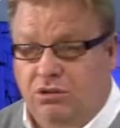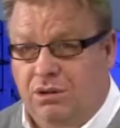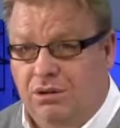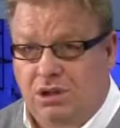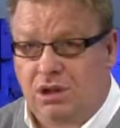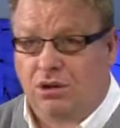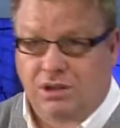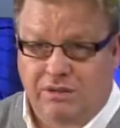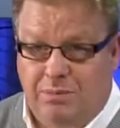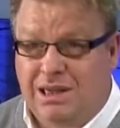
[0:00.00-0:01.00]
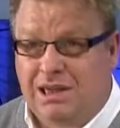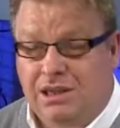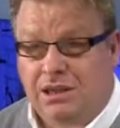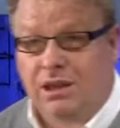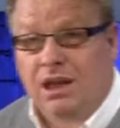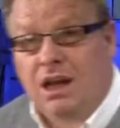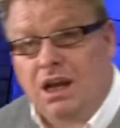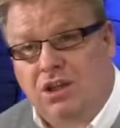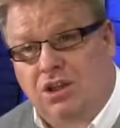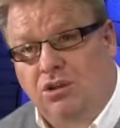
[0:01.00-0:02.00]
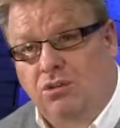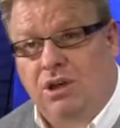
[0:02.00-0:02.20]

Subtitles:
through, so lots of ability to